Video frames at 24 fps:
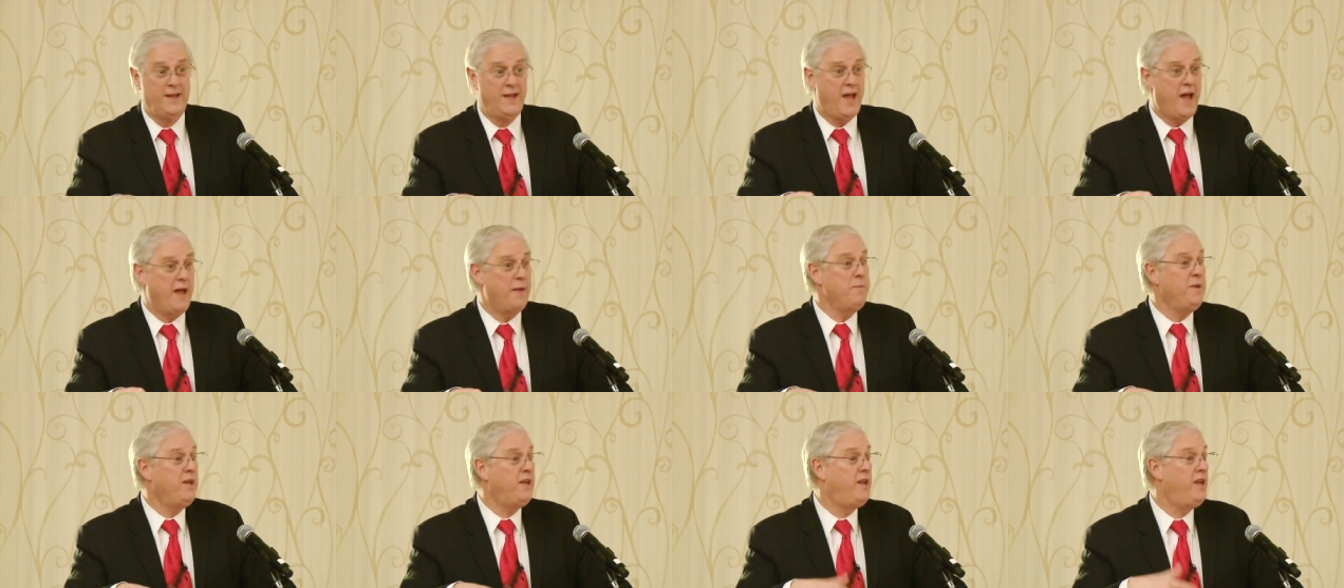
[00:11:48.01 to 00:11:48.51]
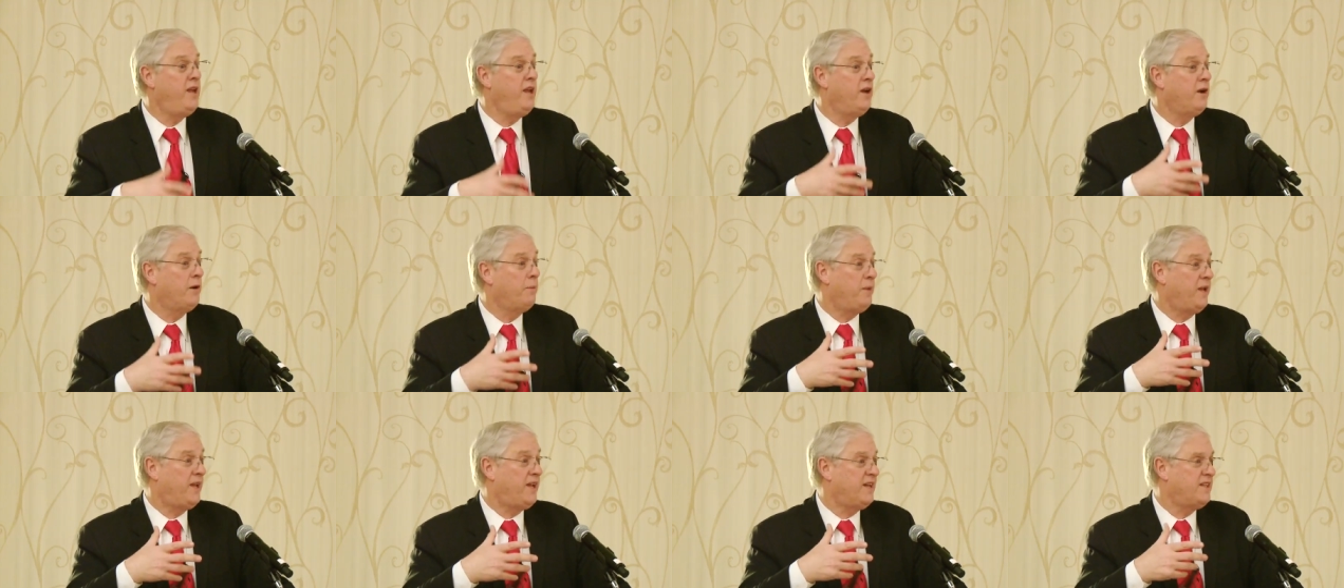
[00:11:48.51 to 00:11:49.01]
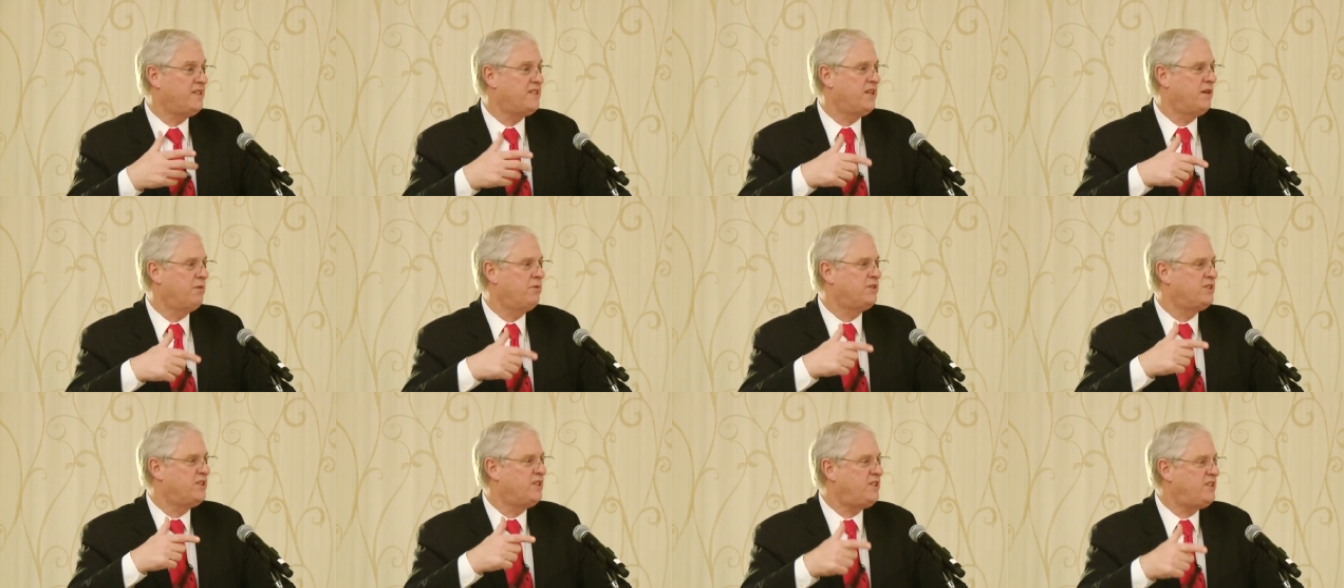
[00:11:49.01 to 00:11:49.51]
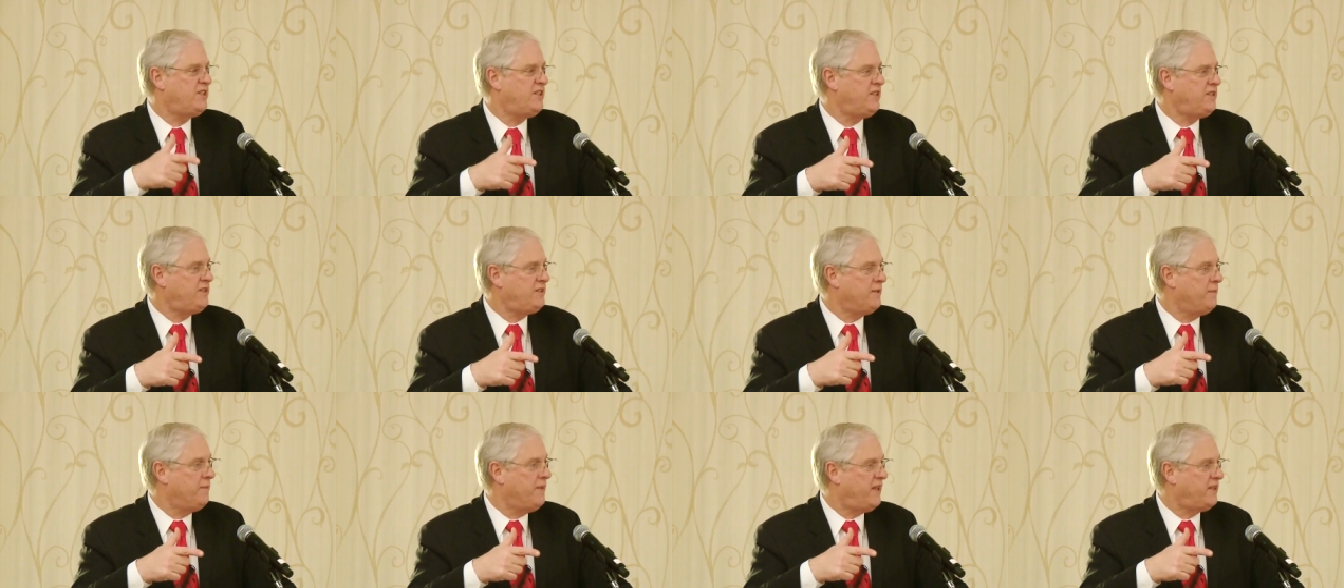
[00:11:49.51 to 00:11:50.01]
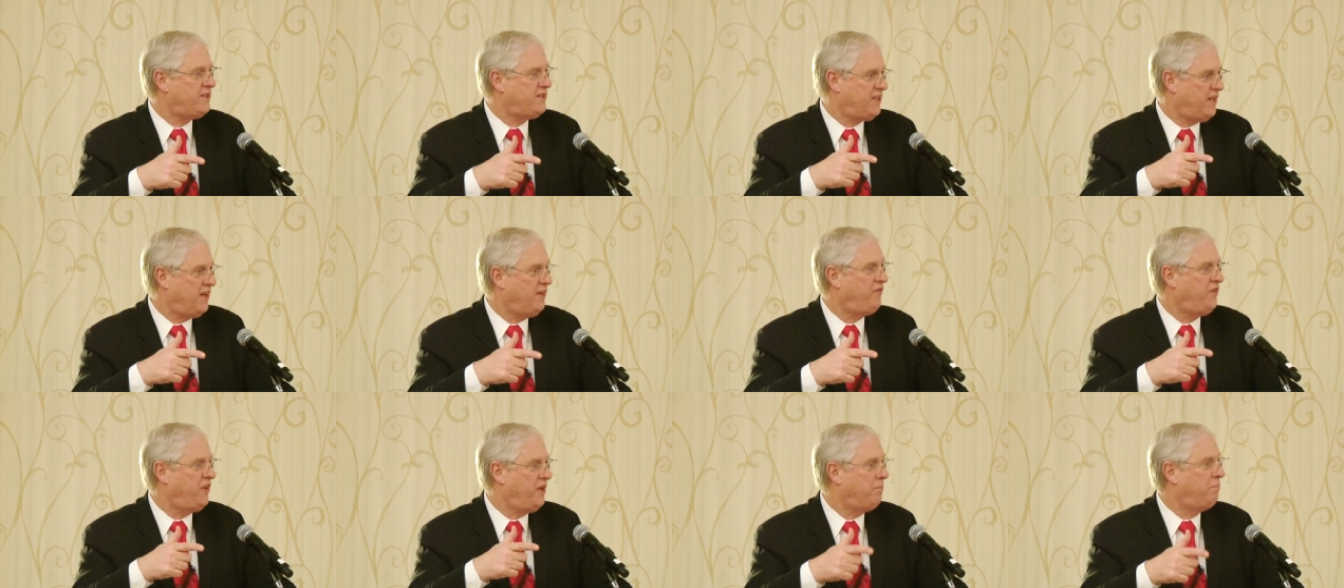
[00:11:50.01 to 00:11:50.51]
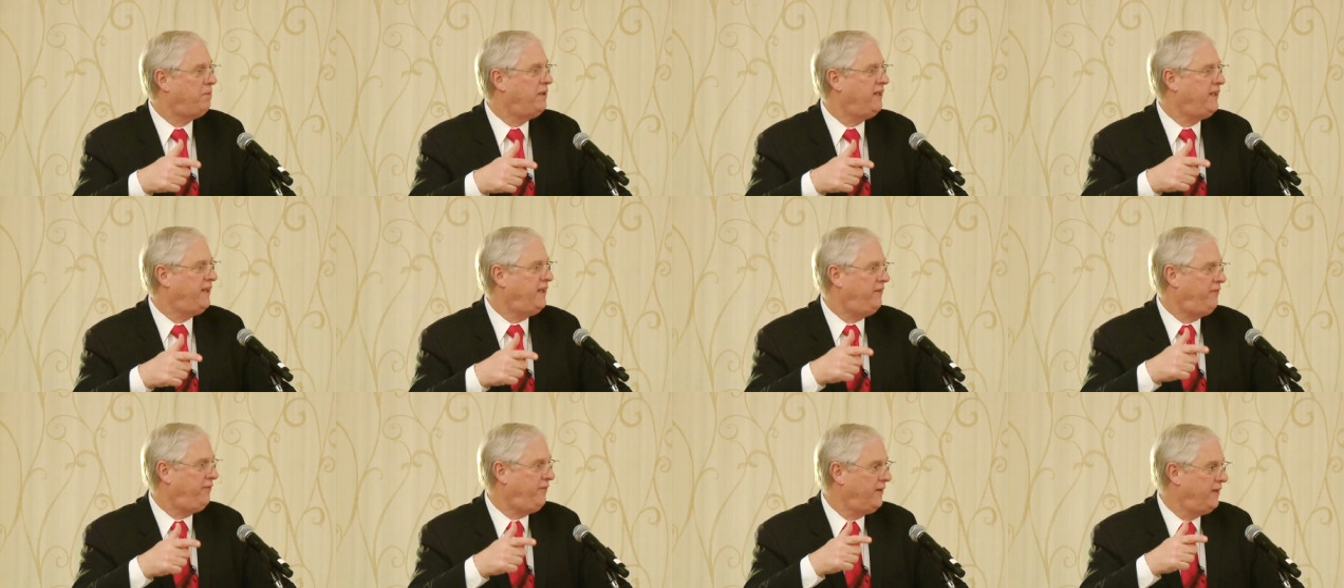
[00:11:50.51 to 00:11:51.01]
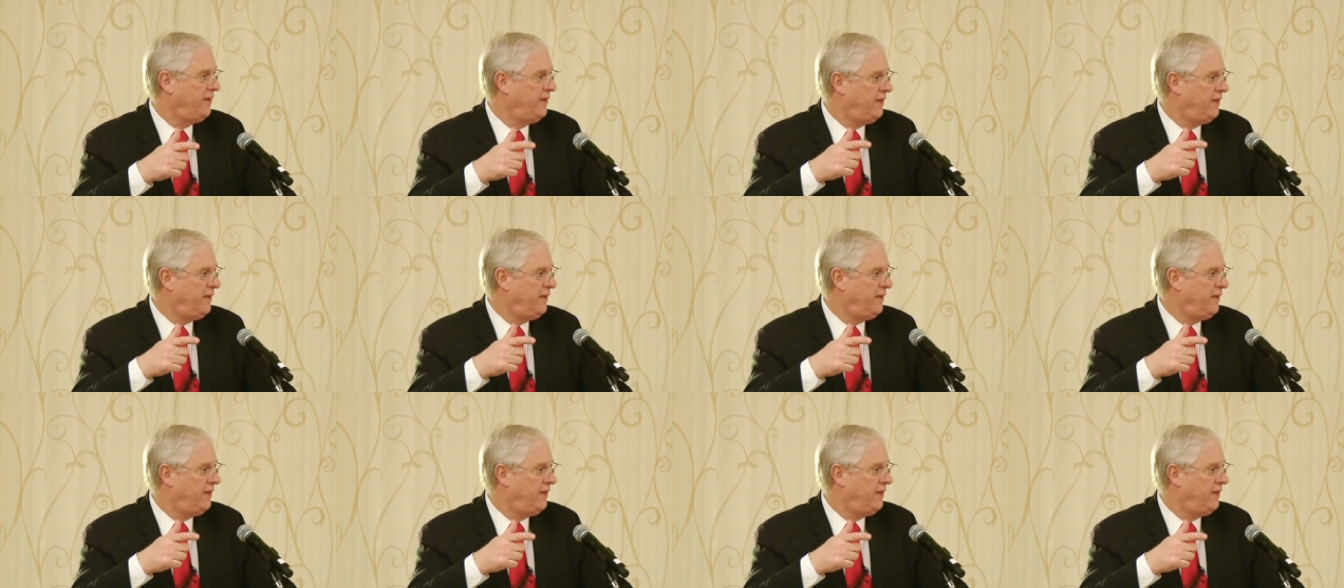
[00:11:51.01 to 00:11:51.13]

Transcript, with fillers: I'm here because there was a system that said if you believe